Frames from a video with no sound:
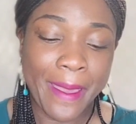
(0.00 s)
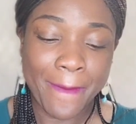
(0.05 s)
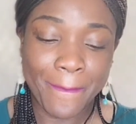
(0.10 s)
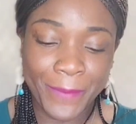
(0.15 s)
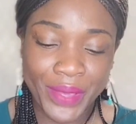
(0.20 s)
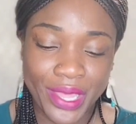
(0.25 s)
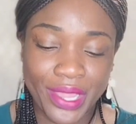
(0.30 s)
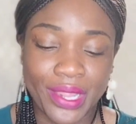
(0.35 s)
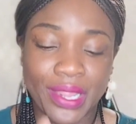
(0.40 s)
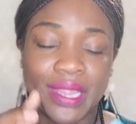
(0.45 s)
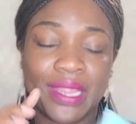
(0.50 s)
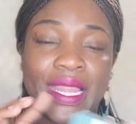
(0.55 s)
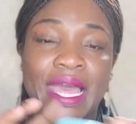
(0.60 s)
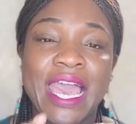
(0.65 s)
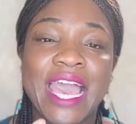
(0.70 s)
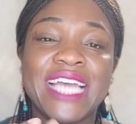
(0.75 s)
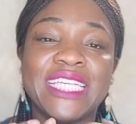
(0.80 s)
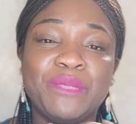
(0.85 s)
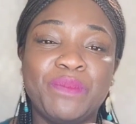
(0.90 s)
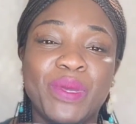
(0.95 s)
But
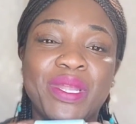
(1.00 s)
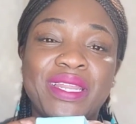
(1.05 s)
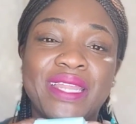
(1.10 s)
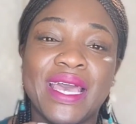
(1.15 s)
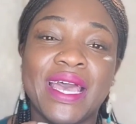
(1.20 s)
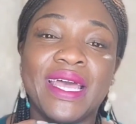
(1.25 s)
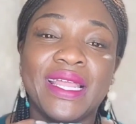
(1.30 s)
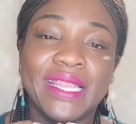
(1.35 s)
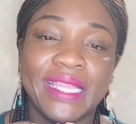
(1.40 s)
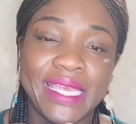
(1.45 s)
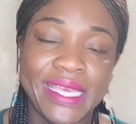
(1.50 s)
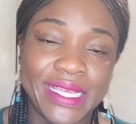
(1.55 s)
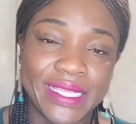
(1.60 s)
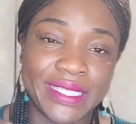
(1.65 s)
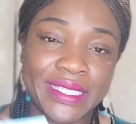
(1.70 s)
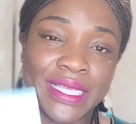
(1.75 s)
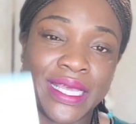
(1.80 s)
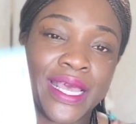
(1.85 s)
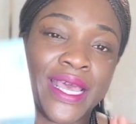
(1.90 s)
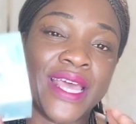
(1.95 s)
last but not
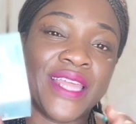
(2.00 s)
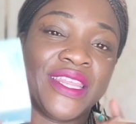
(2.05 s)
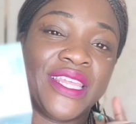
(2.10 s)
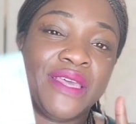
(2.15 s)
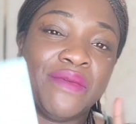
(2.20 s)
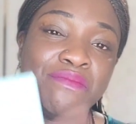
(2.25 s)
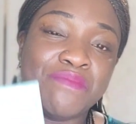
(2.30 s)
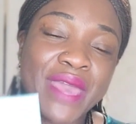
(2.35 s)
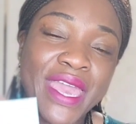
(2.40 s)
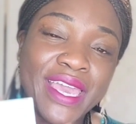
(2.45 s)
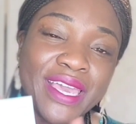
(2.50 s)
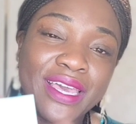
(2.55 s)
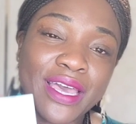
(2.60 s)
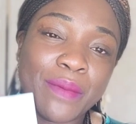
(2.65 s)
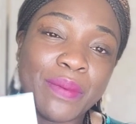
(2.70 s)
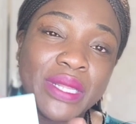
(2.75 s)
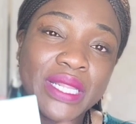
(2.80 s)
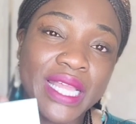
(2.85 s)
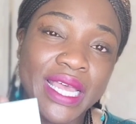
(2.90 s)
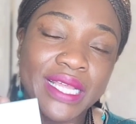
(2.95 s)
least, the
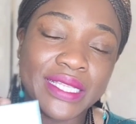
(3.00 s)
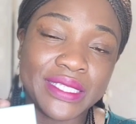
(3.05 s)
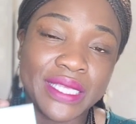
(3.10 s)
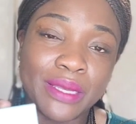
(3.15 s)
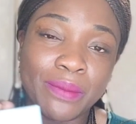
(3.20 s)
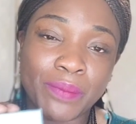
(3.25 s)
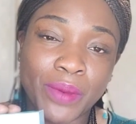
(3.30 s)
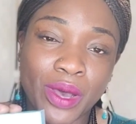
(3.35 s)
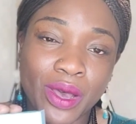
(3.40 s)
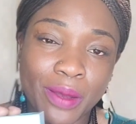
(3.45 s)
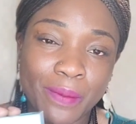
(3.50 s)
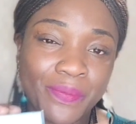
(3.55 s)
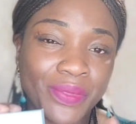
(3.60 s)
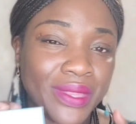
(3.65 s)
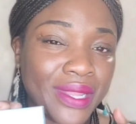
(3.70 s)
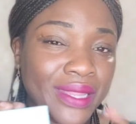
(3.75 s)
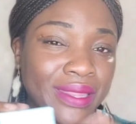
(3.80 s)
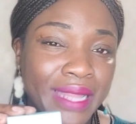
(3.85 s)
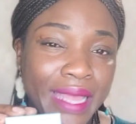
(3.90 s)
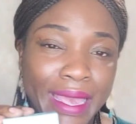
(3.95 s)
makeup cleansing balm.
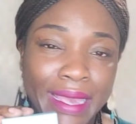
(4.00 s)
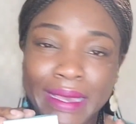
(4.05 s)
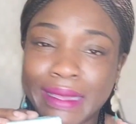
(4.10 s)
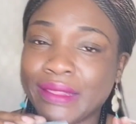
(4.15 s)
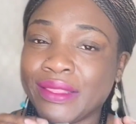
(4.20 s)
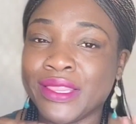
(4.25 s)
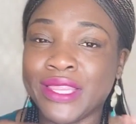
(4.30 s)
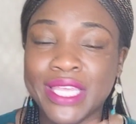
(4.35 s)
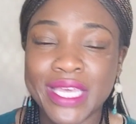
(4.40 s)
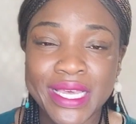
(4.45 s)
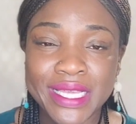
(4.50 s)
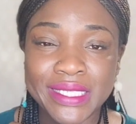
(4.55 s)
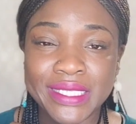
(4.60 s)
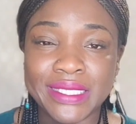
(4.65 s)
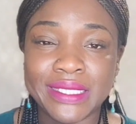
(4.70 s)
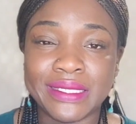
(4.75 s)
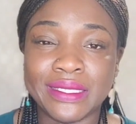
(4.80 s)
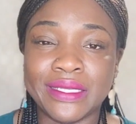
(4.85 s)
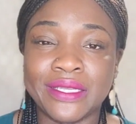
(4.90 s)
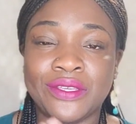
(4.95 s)
Like
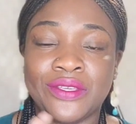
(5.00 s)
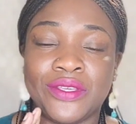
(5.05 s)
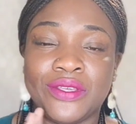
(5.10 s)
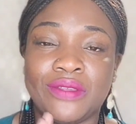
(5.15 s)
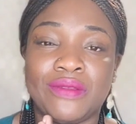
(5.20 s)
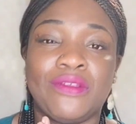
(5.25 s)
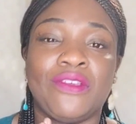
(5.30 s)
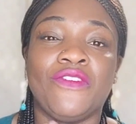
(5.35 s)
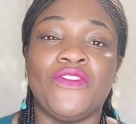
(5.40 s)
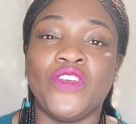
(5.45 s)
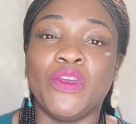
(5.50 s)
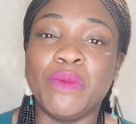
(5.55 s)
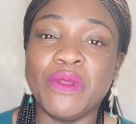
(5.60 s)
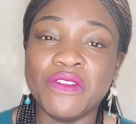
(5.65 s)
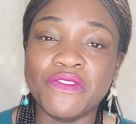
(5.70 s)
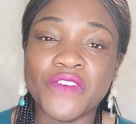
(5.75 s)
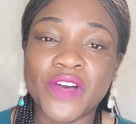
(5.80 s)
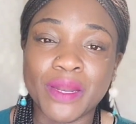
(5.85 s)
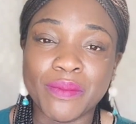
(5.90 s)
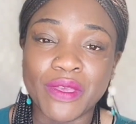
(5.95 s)
this, if you've been
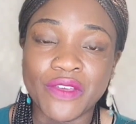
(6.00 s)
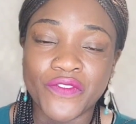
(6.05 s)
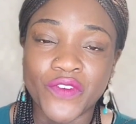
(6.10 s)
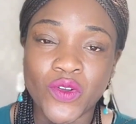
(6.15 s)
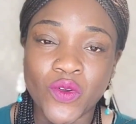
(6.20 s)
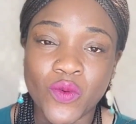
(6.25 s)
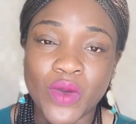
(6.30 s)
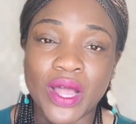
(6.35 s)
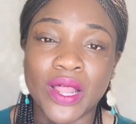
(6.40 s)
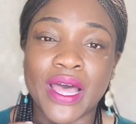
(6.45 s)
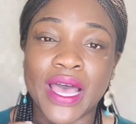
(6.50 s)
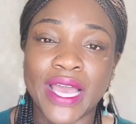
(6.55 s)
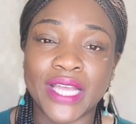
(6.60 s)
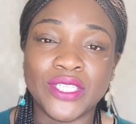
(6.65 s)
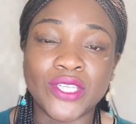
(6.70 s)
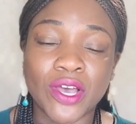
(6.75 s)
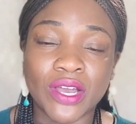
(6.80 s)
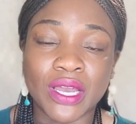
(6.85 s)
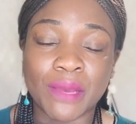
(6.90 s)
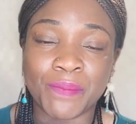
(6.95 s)
following me for a while, I
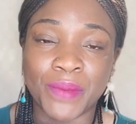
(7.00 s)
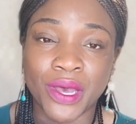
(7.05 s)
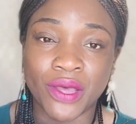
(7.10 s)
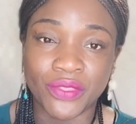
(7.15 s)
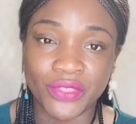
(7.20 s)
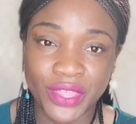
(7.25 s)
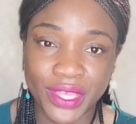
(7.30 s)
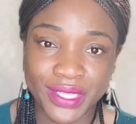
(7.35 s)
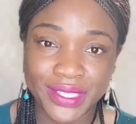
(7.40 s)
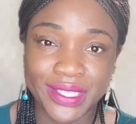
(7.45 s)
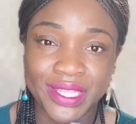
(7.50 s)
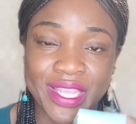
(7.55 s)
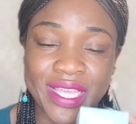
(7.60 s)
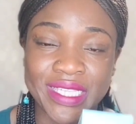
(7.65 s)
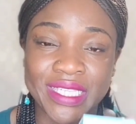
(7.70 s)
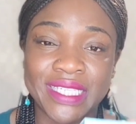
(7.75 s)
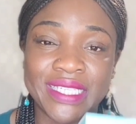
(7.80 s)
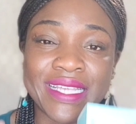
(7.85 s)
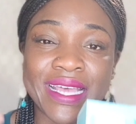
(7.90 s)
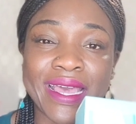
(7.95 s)
talk about this.
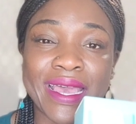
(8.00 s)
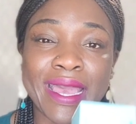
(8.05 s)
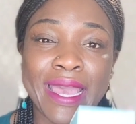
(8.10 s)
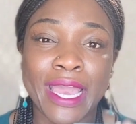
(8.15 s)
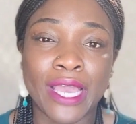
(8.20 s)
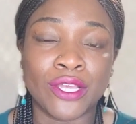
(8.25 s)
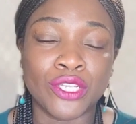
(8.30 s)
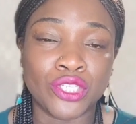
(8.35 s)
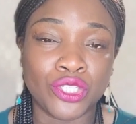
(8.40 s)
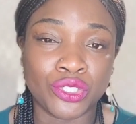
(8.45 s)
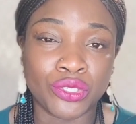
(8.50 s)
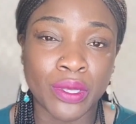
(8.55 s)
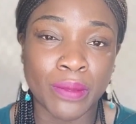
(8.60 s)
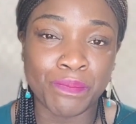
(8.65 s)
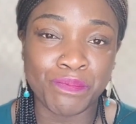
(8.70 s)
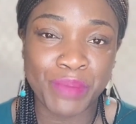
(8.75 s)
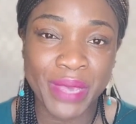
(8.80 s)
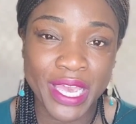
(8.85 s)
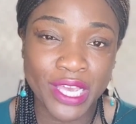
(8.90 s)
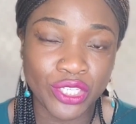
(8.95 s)
This is that extra
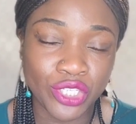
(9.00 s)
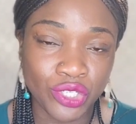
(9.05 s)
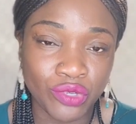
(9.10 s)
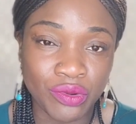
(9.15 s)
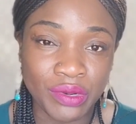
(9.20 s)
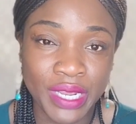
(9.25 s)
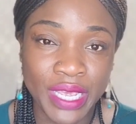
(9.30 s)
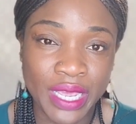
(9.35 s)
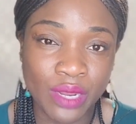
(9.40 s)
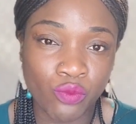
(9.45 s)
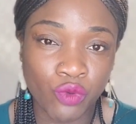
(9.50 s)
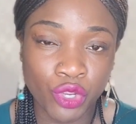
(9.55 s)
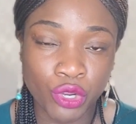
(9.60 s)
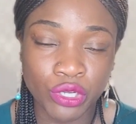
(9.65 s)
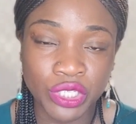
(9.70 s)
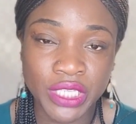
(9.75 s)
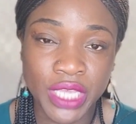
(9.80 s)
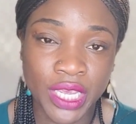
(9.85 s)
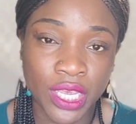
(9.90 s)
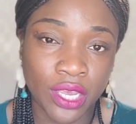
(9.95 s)
base you need when you're
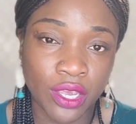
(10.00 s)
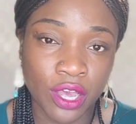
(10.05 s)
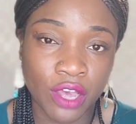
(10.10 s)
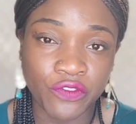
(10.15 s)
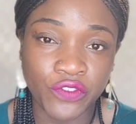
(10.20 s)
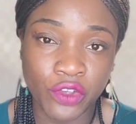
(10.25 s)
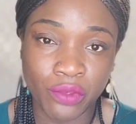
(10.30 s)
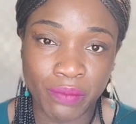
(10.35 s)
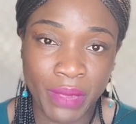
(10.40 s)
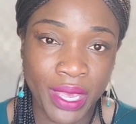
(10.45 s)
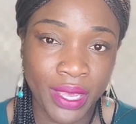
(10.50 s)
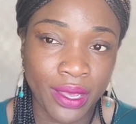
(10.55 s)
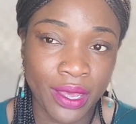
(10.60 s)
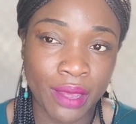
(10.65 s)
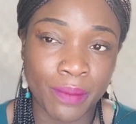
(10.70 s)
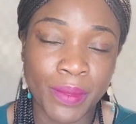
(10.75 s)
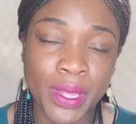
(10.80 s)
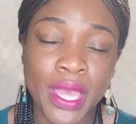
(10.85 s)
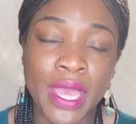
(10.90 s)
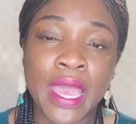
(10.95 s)
taking off your
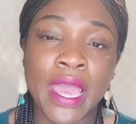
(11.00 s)
makeup.